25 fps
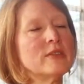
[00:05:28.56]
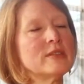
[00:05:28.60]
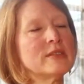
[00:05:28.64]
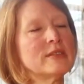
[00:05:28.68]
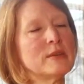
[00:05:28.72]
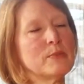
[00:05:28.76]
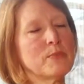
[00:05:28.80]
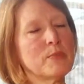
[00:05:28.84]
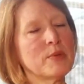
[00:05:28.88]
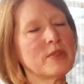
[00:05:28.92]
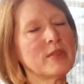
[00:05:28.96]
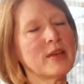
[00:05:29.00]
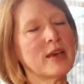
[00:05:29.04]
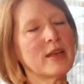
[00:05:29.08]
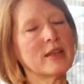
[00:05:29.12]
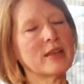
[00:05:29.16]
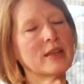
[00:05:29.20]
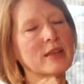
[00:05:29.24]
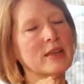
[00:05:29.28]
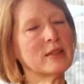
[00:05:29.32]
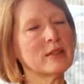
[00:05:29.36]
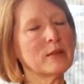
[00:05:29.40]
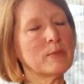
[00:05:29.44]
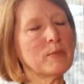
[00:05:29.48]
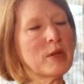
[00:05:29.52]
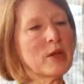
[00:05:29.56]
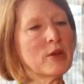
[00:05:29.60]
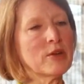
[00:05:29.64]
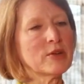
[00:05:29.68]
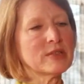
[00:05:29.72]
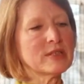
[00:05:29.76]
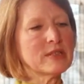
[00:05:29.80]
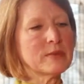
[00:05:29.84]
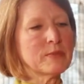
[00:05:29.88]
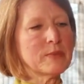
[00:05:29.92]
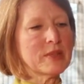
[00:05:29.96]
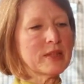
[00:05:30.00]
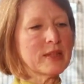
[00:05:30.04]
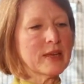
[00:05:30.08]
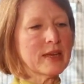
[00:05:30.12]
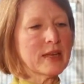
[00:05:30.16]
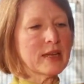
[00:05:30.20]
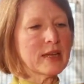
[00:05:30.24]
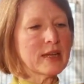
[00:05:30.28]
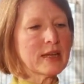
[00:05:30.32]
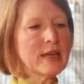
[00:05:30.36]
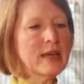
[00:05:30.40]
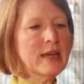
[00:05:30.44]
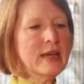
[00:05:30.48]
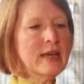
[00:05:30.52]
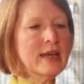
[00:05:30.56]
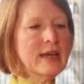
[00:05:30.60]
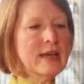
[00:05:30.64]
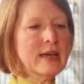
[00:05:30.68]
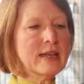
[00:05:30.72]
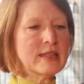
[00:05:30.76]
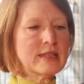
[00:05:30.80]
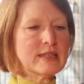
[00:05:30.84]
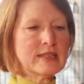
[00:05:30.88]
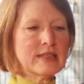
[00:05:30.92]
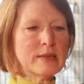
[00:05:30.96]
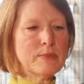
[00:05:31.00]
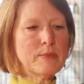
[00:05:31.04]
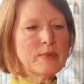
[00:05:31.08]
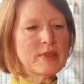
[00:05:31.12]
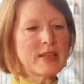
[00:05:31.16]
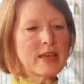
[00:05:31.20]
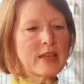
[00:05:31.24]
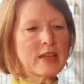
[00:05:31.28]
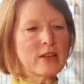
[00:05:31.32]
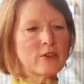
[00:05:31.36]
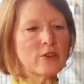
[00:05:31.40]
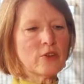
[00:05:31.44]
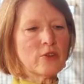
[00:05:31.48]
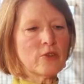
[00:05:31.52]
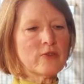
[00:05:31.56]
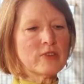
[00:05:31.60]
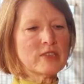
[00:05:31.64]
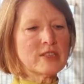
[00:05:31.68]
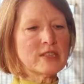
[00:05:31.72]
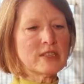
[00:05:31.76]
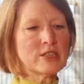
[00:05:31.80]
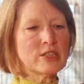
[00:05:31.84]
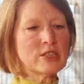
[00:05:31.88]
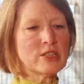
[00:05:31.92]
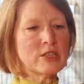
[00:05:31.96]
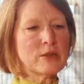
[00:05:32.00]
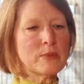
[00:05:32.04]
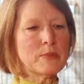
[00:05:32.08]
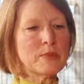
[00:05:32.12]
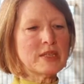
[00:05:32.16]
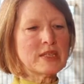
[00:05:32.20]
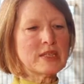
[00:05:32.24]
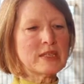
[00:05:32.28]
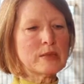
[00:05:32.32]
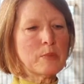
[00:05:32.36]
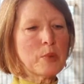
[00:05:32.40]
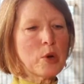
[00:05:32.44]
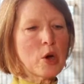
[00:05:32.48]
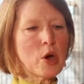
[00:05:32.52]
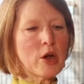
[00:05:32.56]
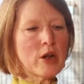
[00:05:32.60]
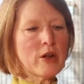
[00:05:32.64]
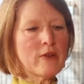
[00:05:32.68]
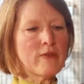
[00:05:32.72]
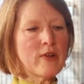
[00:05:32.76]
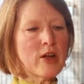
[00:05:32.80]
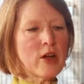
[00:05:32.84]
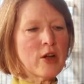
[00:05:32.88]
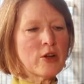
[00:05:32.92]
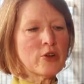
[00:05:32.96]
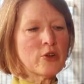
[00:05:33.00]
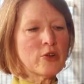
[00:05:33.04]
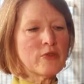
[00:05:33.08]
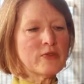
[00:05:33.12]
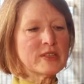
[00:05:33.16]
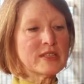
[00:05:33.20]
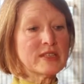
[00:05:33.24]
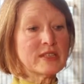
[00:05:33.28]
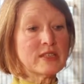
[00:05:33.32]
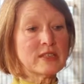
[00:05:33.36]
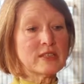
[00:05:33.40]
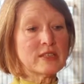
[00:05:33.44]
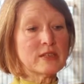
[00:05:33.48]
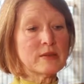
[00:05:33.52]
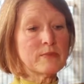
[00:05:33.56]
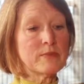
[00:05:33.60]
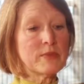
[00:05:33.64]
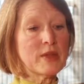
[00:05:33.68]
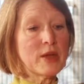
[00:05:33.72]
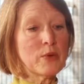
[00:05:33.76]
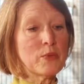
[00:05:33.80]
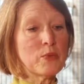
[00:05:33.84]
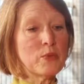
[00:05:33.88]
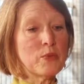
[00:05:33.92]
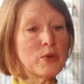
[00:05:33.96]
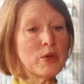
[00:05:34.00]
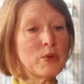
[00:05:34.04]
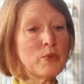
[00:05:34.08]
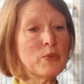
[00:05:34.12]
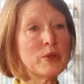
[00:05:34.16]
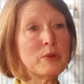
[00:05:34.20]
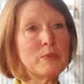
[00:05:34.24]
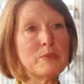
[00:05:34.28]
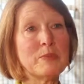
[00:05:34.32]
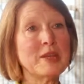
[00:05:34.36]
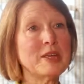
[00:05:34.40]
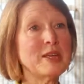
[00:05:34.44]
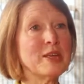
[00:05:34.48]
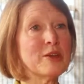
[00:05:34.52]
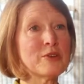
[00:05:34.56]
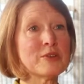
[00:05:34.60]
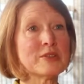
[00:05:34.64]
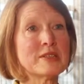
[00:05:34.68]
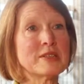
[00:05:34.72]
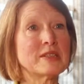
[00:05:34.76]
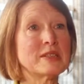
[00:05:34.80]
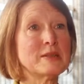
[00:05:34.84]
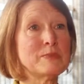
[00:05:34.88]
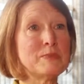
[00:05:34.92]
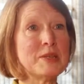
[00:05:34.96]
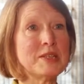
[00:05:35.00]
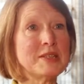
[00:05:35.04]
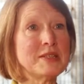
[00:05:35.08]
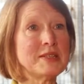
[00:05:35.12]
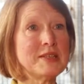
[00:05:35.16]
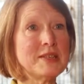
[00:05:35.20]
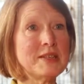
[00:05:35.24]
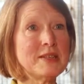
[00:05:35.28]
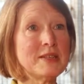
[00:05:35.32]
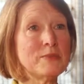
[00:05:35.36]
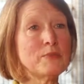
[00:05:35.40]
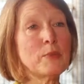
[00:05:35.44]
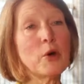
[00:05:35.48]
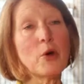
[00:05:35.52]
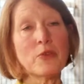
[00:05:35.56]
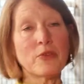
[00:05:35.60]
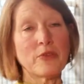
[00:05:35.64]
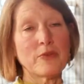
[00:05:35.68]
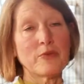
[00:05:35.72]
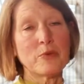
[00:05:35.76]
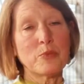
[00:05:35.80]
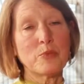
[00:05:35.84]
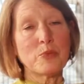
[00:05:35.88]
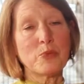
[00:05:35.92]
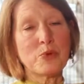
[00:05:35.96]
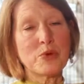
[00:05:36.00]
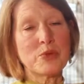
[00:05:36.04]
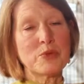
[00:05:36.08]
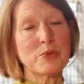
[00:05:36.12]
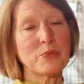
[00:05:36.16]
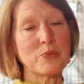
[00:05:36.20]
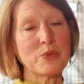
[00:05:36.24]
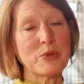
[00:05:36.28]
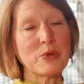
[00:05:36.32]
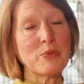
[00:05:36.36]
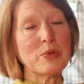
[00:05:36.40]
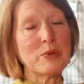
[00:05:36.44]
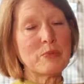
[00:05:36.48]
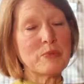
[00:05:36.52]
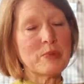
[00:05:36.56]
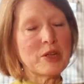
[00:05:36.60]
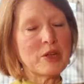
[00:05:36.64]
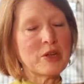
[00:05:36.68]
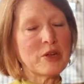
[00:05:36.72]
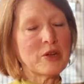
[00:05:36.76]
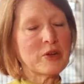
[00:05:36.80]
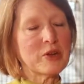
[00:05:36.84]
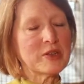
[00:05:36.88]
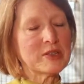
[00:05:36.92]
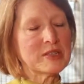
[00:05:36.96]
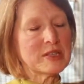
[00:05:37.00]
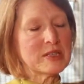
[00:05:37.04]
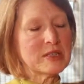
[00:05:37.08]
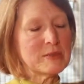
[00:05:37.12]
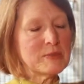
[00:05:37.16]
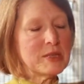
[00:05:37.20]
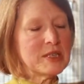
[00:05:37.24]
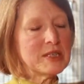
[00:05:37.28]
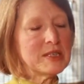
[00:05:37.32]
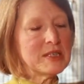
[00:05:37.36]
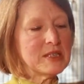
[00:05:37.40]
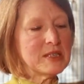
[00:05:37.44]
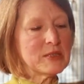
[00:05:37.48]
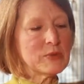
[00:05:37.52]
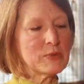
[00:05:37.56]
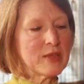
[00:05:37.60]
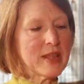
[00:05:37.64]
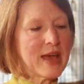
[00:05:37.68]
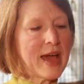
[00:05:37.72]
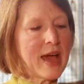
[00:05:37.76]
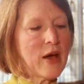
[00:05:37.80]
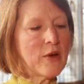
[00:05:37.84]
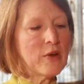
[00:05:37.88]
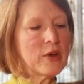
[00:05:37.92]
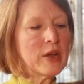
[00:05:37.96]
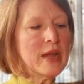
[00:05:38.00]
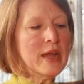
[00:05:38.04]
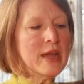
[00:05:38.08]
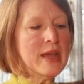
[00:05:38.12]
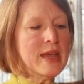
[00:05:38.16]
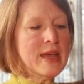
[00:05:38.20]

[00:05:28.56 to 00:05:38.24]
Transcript: the sympathetic and the parasympathetic. The sympathetic nervous system is the part of our nervous system that we wouldn't be here as a species, both of them we wouldn't be here as a species without.